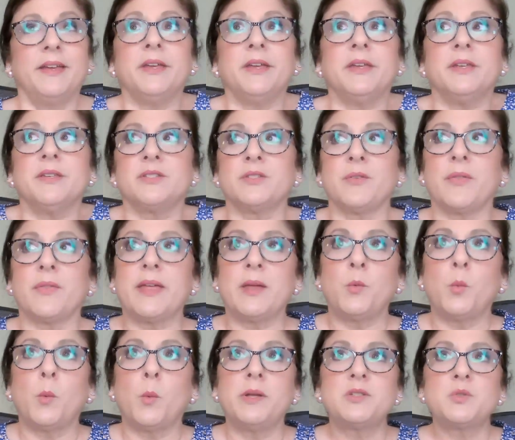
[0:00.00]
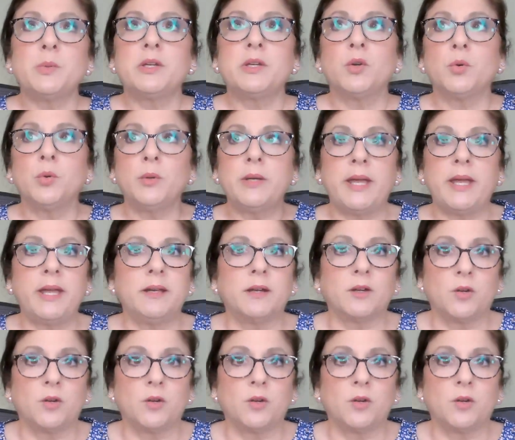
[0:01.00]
So then once we create a